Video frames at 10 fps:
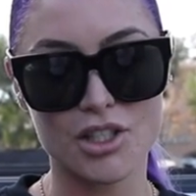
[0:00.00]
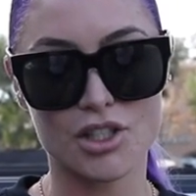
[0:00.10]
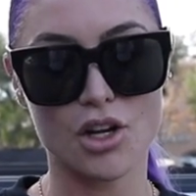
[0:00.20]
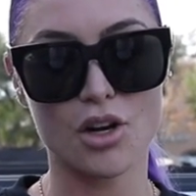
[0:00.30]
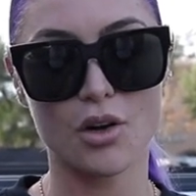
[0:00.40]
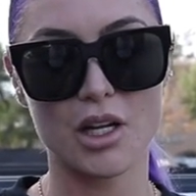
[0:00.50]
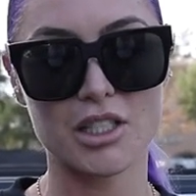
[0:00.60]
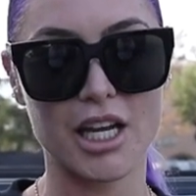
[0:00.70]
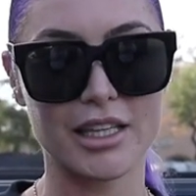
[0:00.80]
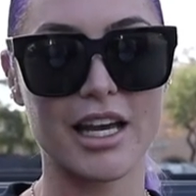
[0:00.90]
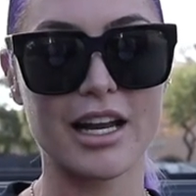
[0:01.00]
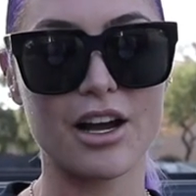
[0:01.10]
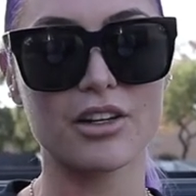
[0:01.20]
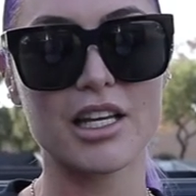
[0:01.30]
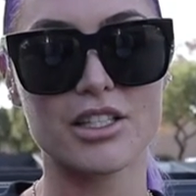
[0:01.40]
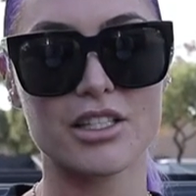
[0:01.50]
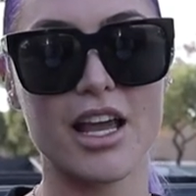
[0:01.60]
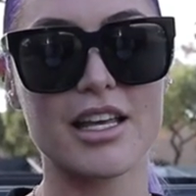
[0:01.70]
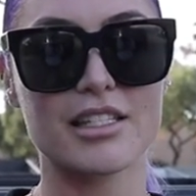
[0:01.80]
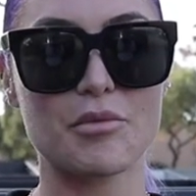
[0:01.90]
So check that out. Each
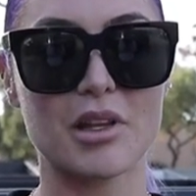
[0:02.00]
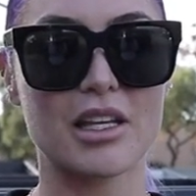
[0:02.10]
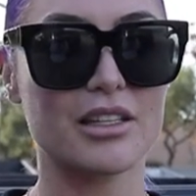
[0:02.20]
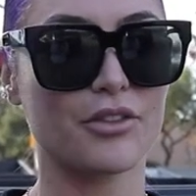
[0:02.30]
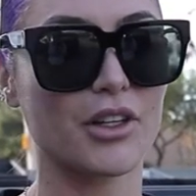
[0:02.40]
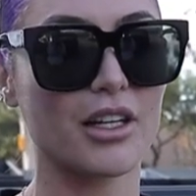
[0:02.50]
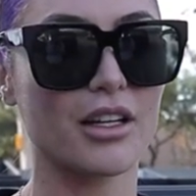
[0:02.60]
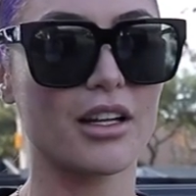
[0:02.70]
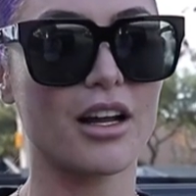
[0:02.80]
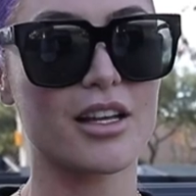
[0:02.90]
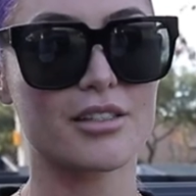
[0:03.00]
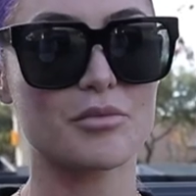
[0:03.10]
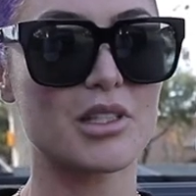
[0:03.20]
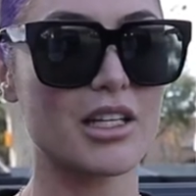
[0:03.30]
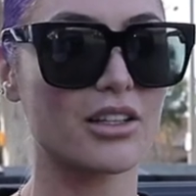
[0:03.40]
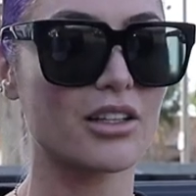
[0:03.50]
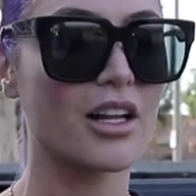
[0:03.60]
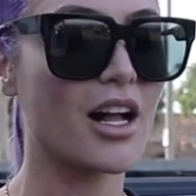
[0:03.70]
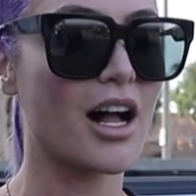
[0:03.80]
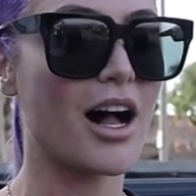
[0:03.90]
day is something different, an awesome deal.
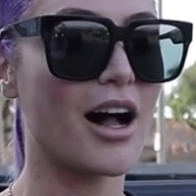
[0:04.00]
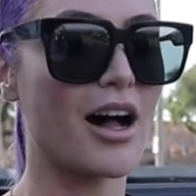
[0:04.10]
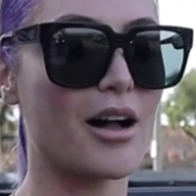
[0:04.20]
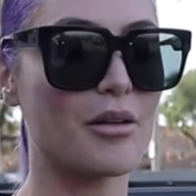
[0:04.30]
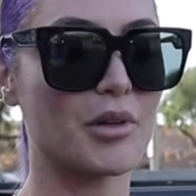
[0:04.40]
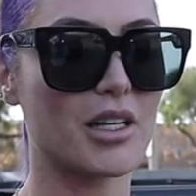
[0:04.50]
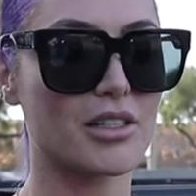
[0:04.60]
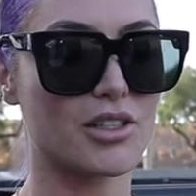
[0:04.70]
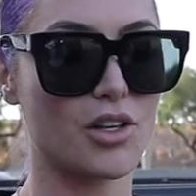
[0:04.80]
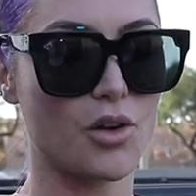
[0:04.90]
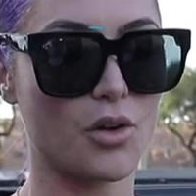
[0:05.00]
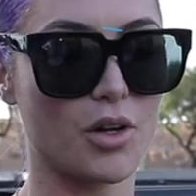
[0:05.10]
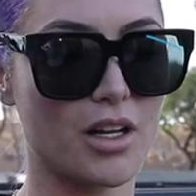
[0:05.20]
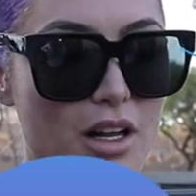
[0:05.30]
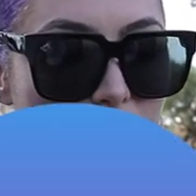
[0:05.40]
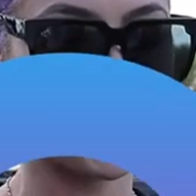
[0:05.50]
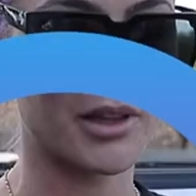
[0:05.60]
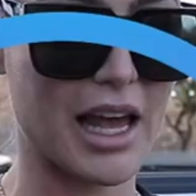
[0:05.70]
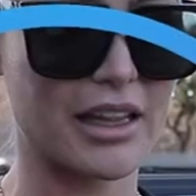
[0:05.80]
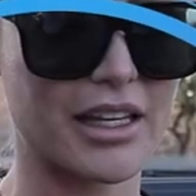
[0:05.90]
Um, so I'll put
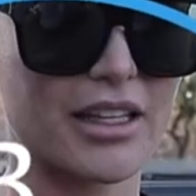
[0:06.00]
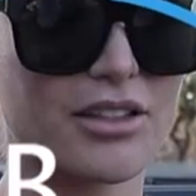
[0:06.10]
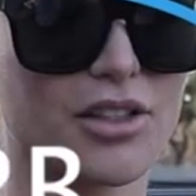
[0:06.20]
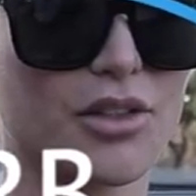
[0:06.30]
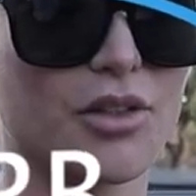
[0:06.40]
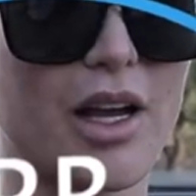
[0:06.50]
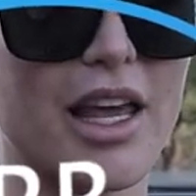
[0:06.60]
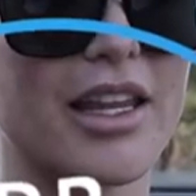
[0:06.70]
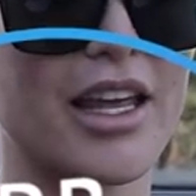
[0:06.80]
that link too. And